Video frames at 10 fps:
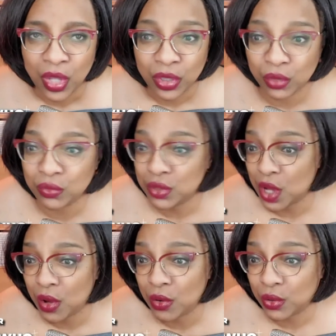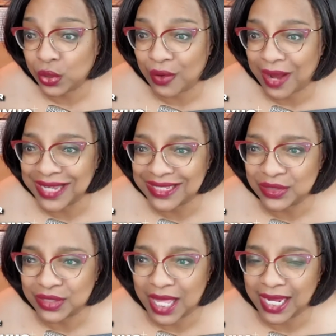You know who your
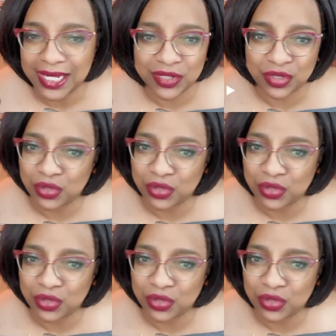ideal client is.